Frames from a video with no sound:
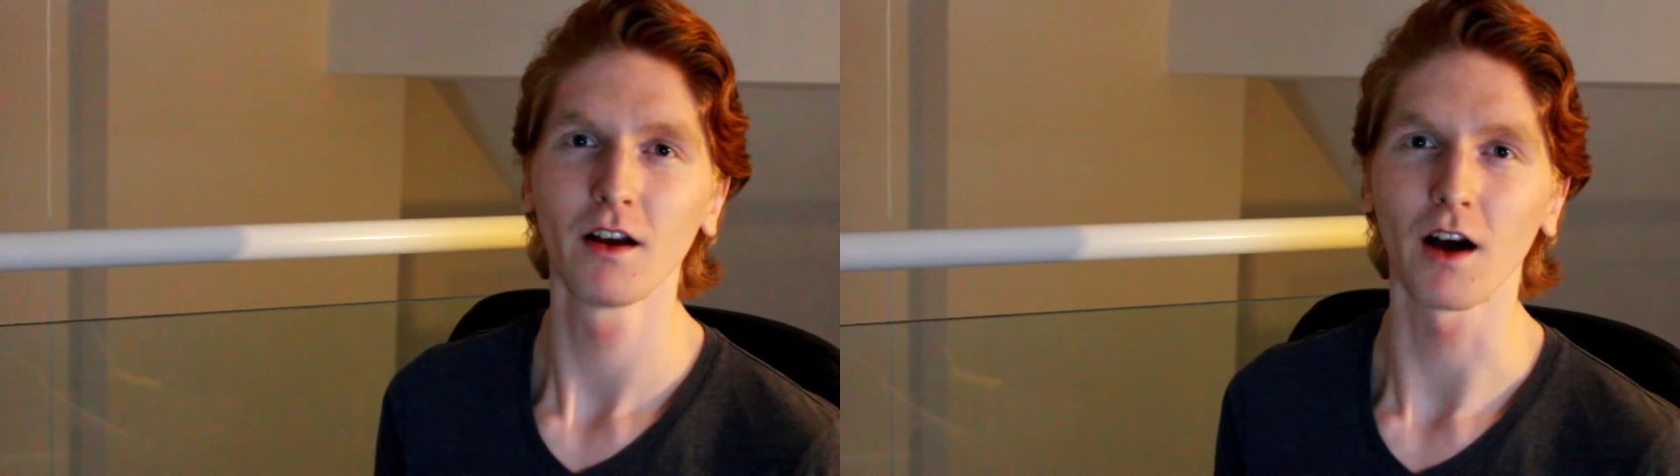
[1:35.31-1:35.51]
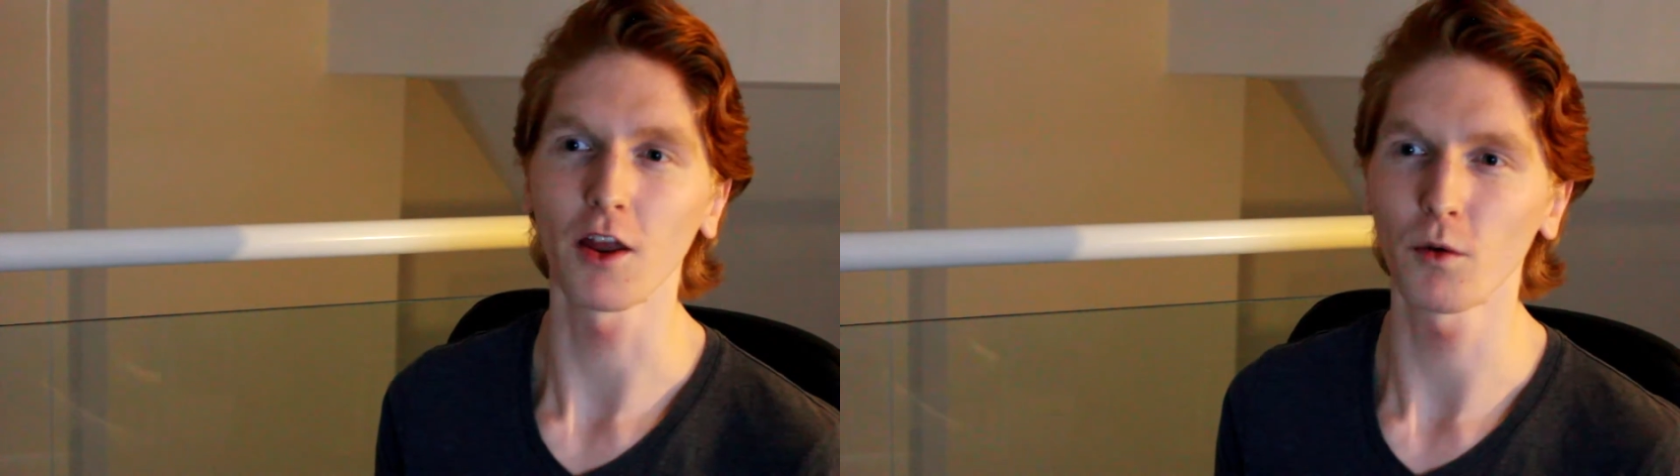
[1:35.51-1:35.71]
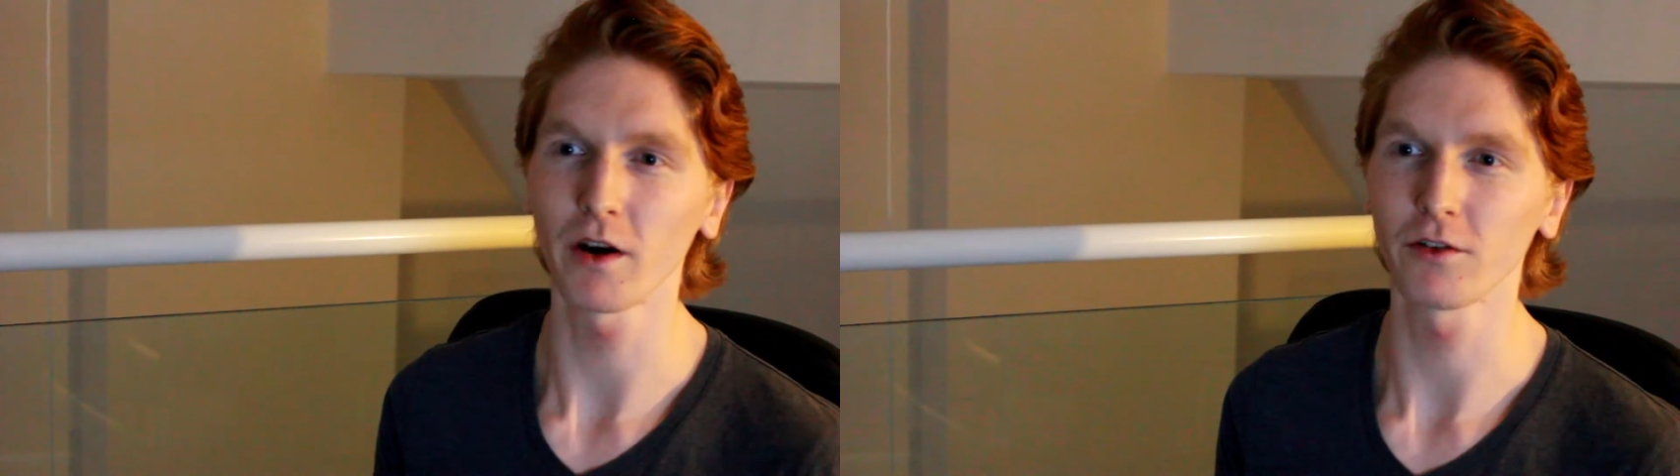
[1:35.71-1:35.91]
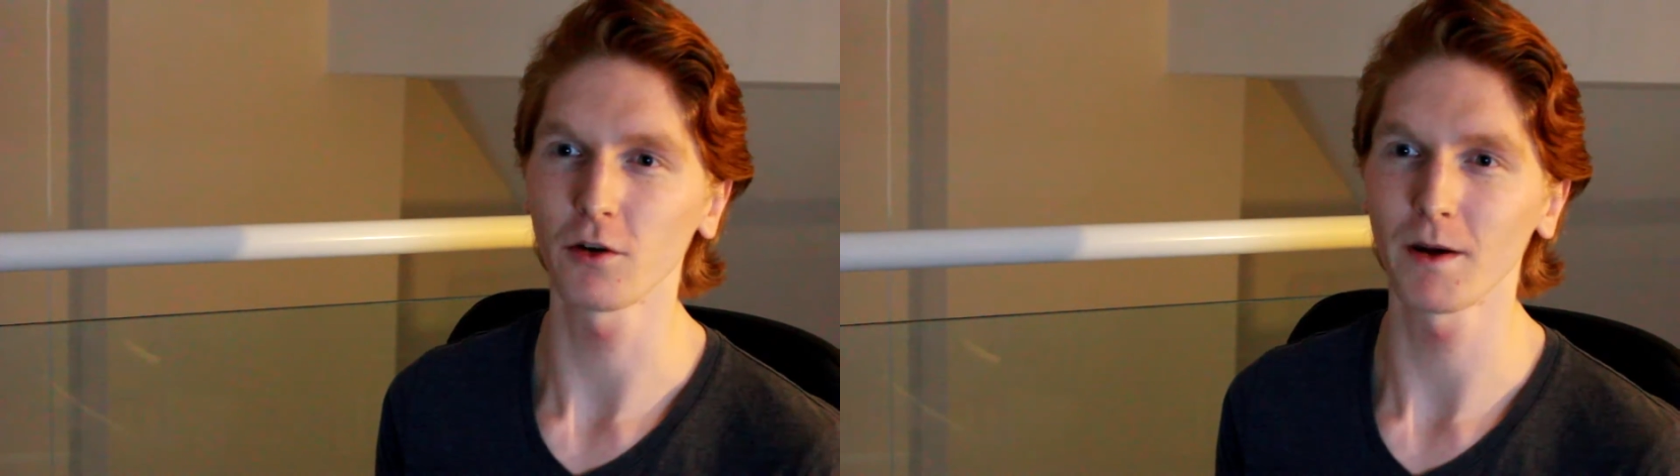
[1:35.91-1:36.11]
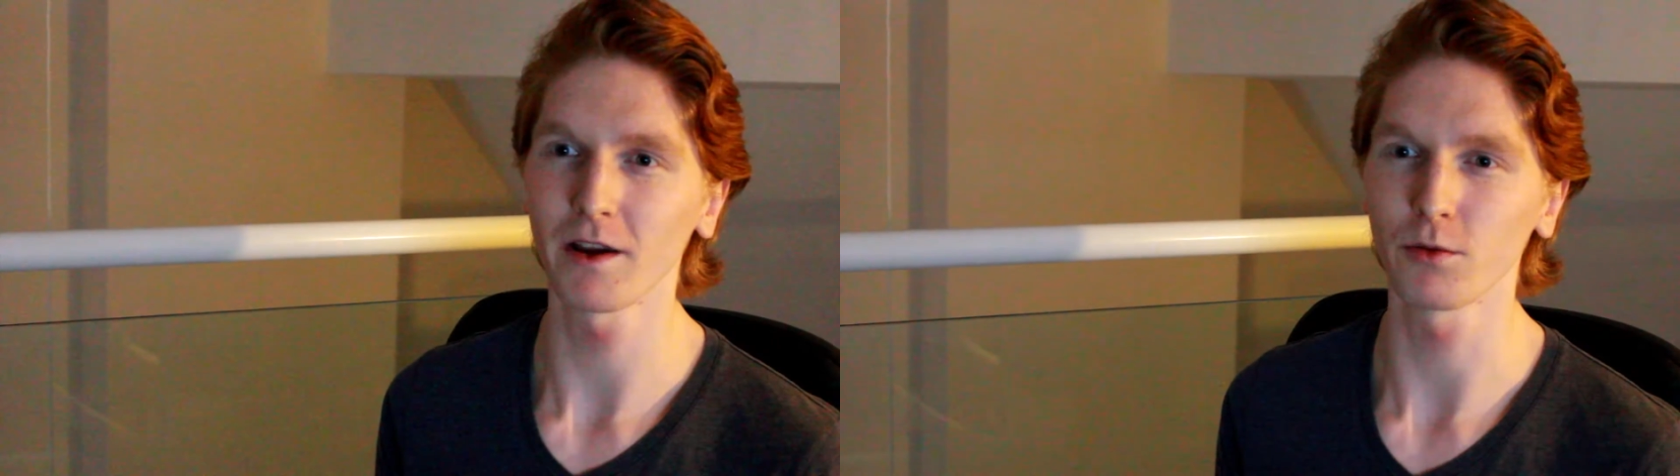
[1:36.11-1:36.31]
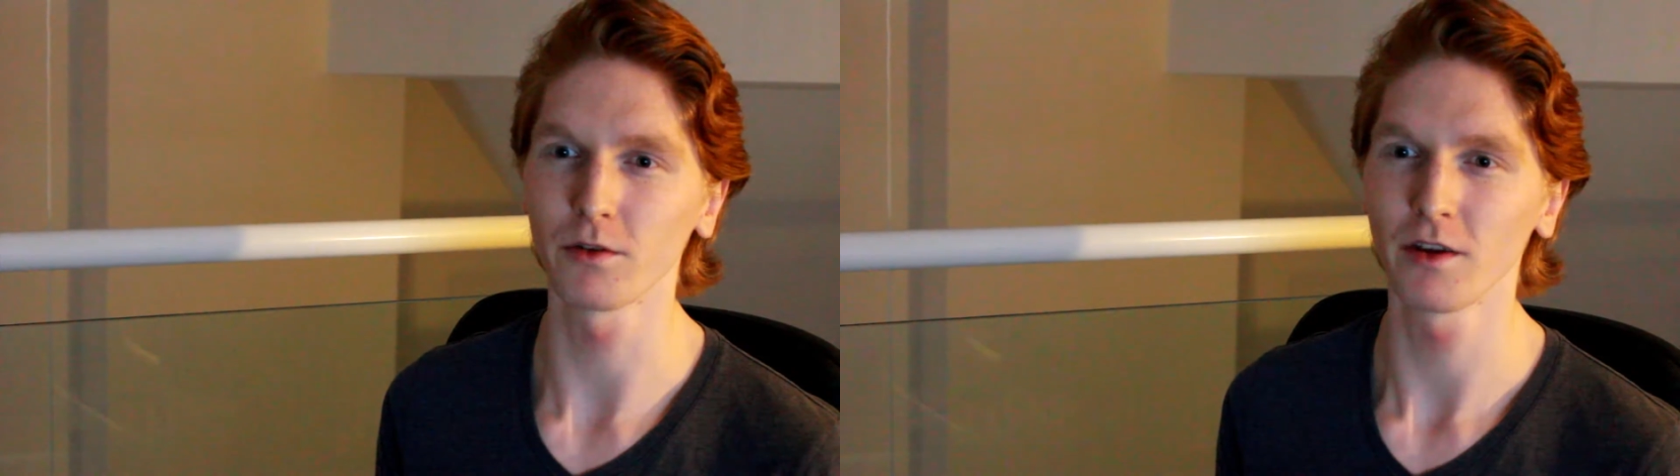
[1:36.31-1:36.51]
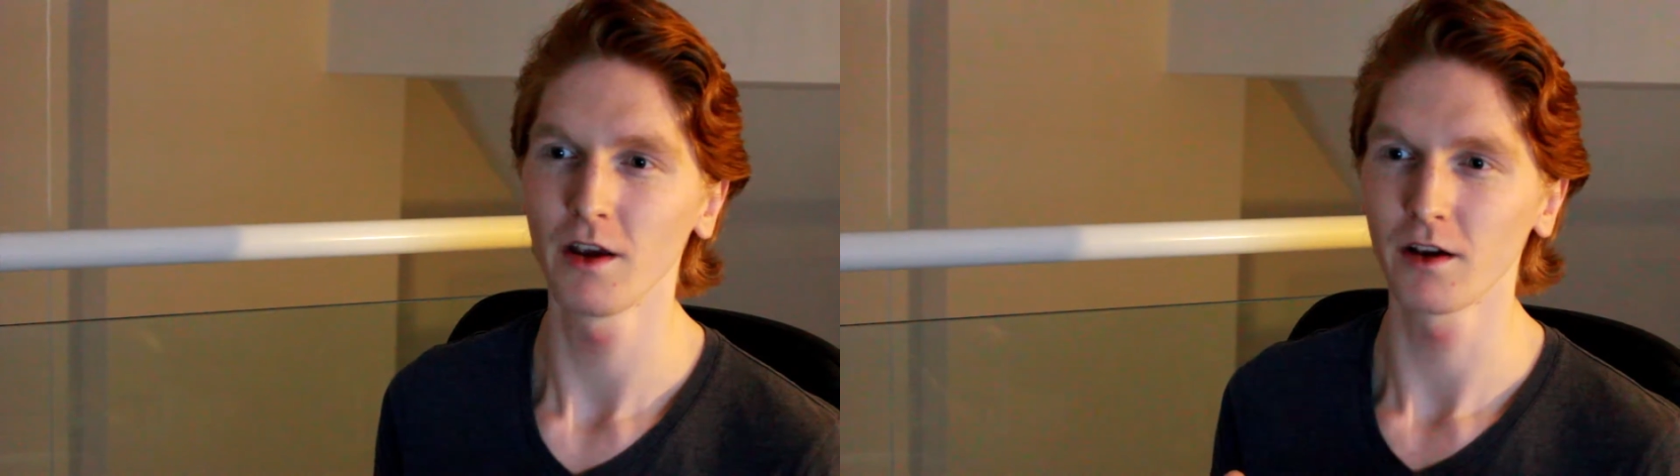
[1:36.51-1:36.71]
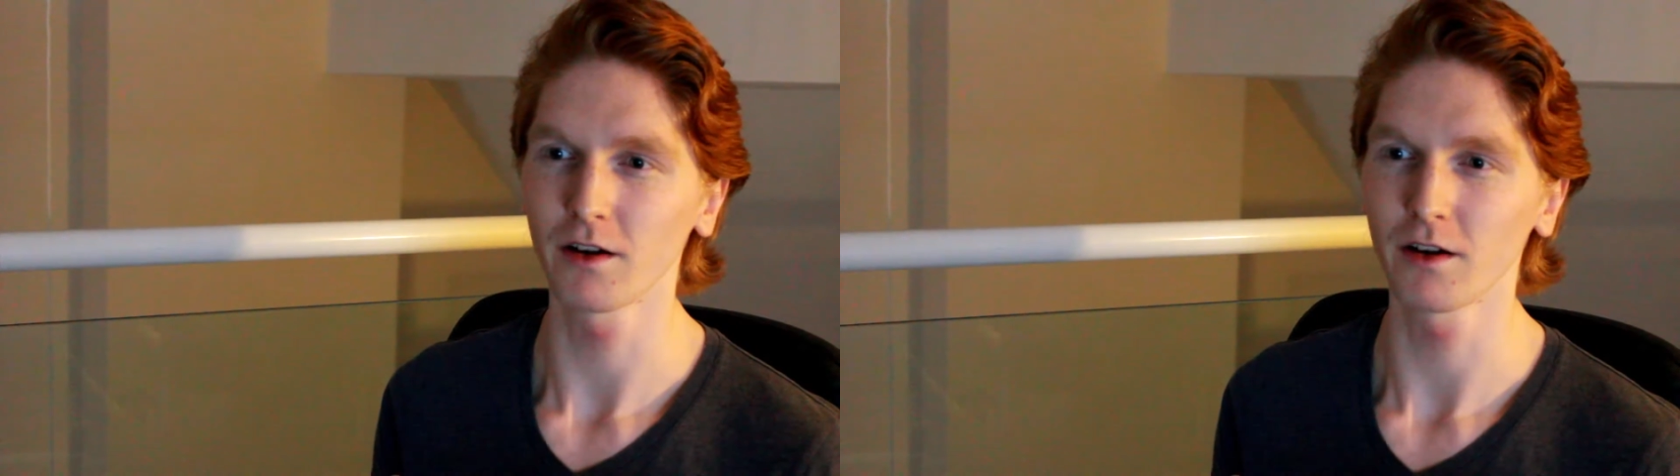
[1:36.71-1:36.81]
Otherwise, your base was